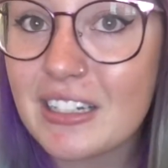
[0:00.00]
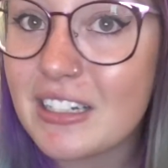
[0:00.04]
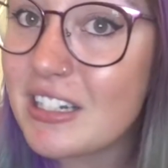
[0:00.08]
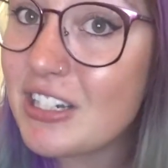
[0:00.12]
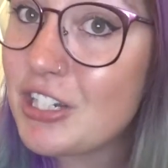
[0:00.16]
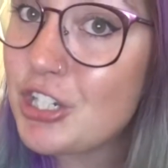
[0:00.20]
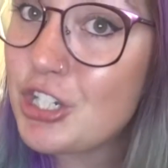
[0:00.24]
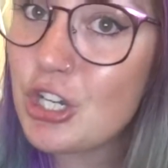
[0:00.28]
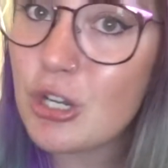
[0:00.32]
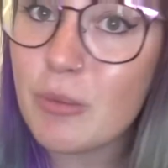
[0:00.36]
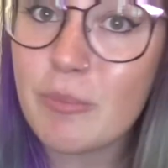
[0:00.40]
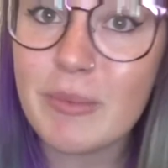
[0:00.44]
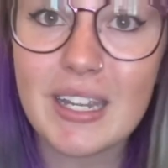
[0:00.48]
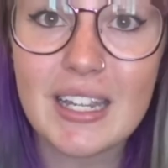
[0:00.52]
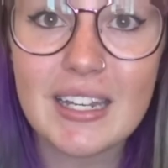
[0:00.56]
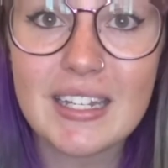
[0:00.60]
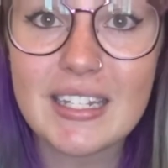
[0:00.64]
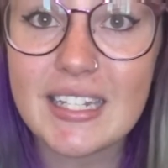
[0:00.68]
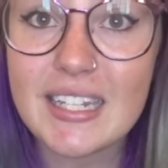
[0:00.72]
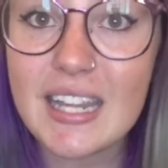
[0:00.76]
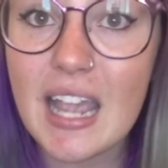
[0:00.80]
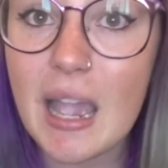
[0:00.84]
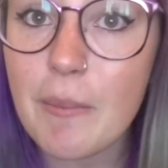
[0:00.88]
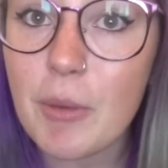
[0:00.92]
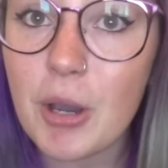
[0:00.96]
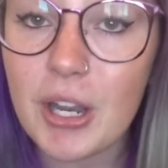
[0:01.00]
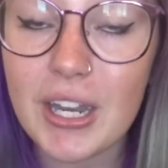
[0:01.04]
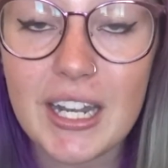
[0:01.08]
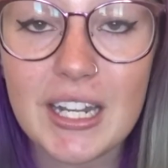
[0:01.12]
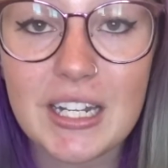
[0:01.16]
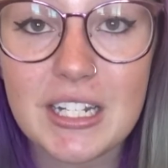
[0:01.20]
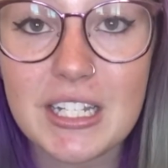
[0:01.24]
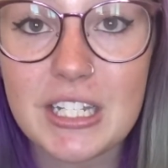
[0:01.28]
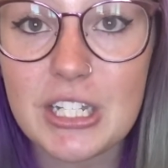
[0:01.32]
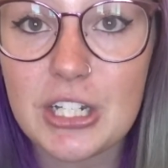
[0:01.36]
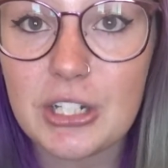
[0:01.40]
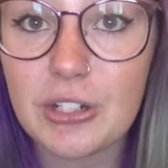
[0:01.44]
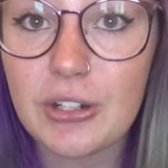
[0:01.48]
shoot me a DM on
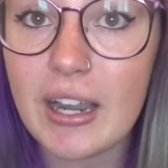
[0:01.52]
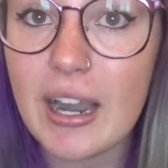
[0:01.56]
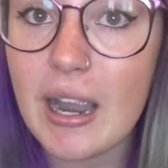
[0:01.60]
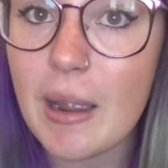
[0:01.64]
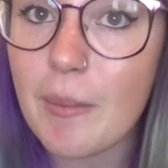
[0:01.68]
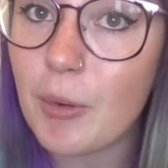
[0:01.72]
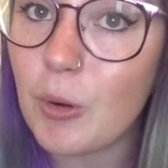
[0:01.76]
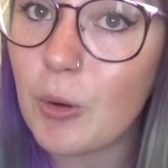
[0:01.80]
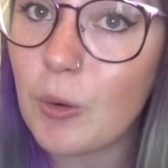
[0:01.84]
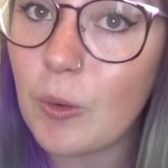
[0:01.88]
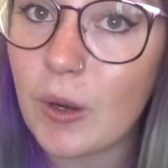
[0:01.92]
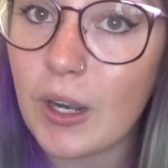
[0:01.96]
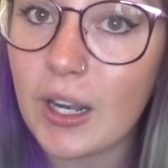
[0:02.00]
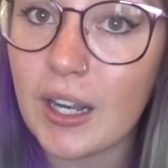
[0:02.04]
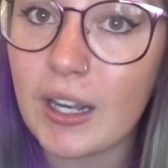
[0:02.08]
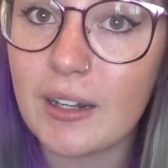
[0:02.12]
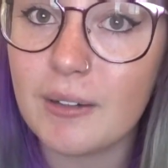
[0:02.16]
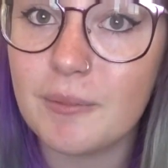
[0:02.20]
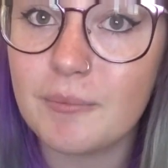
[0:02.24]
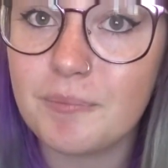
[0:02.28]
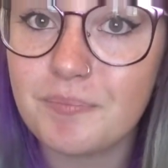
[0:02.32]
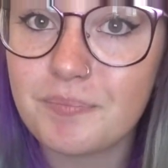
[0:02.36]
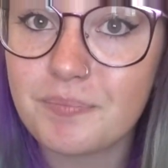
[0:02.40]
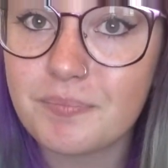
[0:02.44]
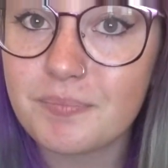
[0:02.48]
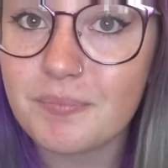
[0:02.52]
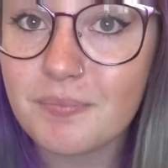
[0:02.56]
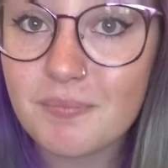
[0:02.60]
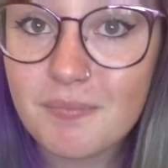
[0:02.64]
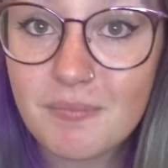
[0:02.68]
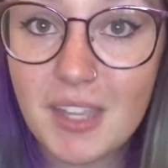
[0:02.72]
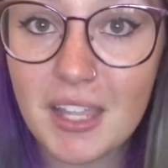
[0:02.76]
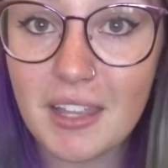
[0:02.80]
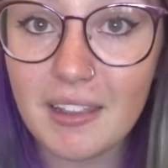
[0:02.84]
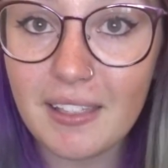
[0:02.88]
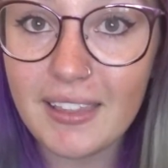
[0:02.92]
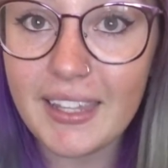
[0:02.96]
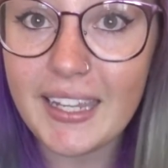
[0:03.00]
Instagram or
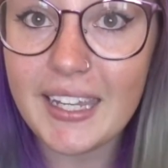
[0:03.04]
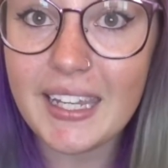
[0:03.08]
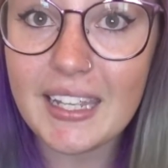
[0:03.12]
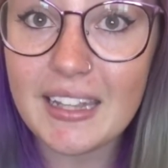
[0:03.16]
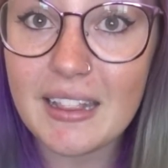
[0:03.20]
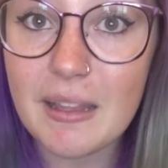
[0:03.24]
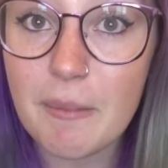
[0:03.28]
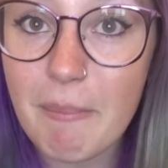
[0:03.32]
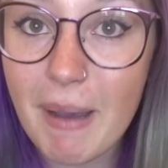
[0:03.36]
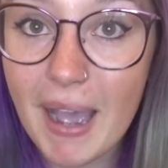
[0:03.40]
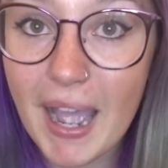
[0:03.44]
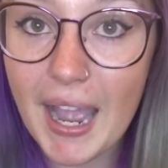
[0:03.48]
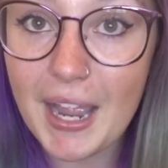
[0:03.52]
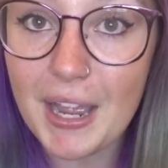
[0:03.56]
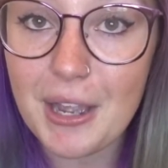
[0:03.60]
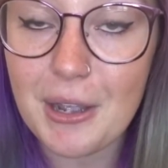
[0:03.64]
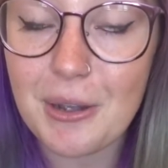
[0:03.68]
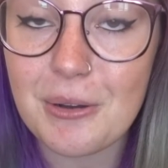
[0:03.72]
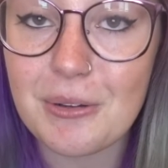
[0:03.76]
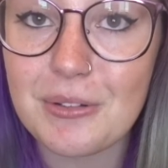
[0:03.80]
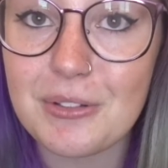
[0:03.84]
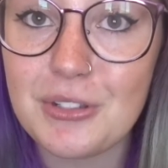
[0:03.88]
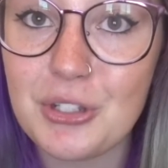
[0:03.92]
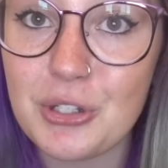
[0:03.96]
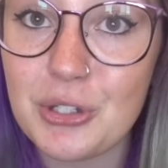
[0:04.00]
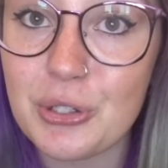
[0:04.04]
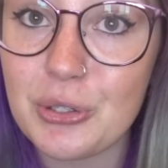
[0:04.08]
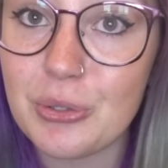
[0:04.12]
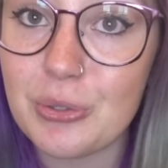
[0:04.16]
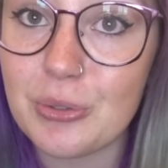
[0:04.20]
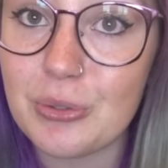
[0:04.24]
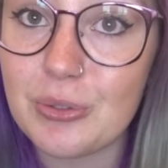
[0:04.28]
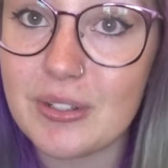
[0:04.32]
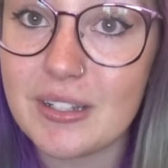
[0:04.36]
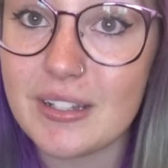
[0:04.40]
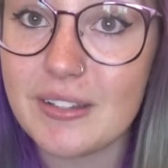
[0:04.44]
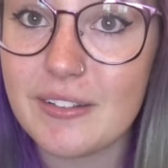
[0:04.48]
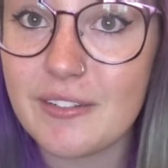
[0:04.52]
link in the bio
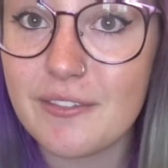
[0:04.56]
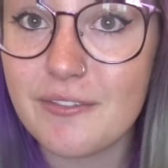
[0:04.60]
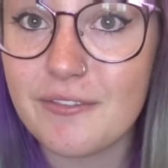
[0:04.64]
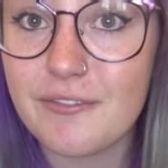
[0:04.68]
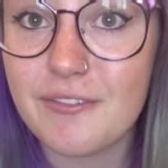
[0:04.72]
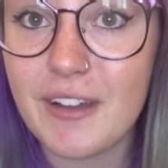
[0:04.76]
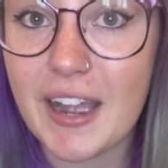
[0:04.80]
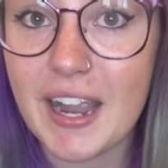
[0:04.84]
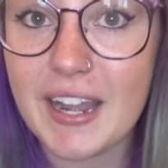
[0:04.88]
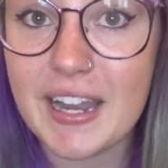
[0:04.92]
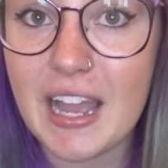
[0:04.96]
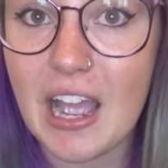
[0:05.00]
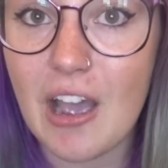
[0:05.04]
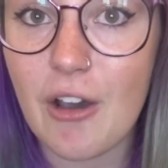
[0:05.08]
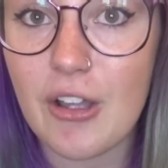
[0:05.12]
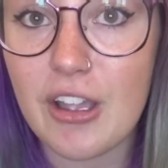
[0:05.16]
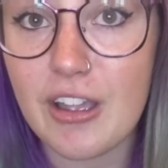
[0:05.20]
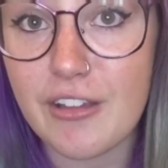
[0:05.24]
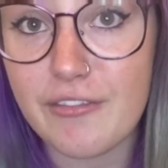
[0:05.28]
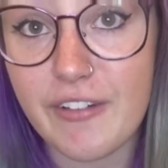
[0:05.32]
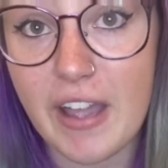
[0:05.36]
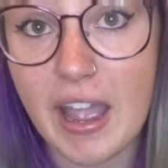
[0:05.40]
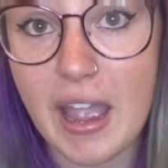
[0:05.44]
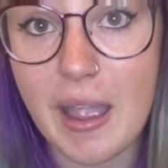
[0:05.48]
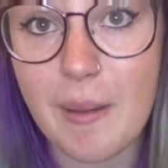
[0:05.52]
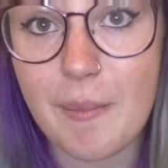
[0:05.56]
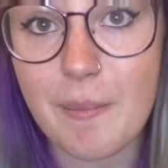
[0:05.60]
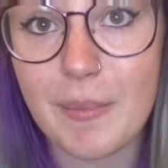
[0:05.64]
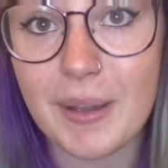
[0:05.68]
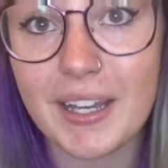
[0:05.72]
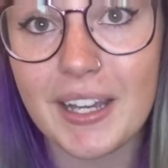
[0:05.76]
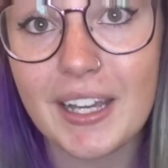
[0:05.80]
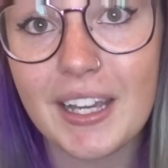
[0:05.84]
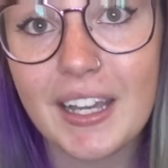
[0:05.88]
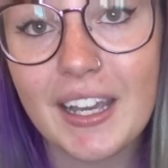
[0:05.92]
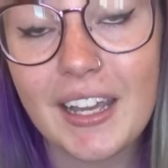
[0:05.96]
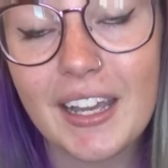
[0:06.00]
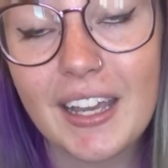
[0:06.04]
to find out if
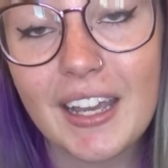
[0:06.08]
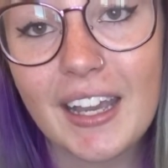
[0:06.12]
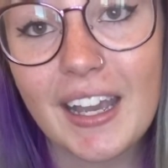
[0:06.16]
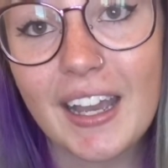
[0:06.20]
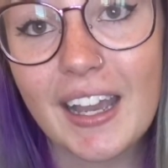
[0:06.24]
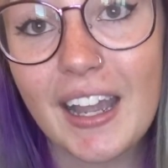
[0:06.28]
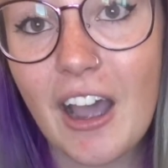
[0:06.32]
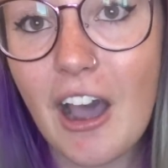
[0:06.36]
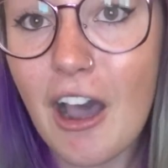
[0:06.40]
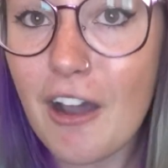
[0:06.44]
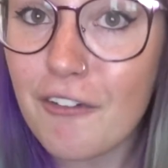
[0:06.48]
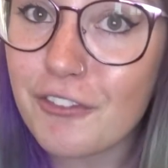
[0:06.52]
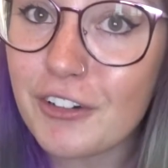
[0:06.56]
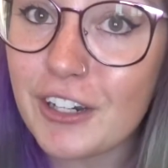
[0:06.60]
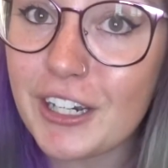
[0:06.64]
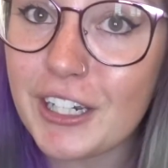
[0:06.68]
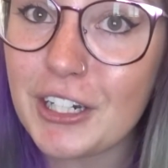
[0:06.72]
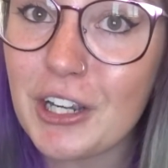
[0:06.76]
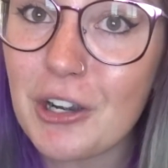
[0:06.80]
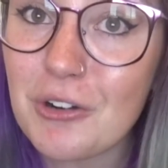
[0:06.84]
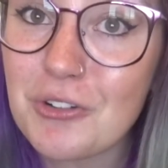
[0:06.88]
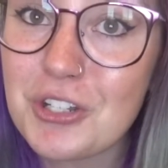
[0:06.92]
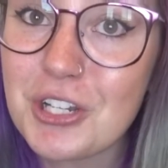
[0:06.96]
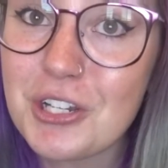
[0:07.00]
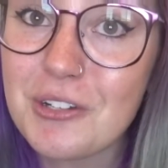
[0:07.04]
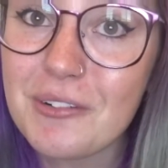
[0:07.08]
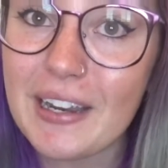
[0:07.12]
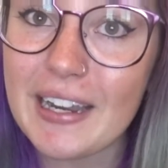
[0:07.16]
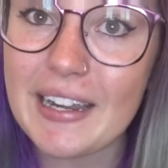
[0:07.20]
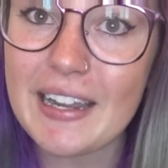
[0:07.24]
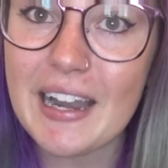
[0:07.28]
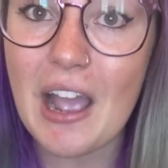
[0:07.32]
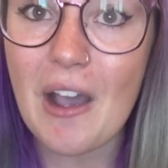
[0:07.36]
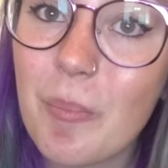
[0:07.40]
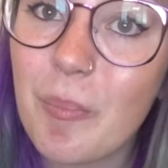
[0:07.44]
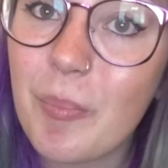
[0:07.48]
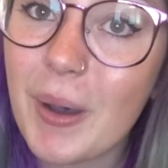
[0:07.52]
I'm offering coaching right now.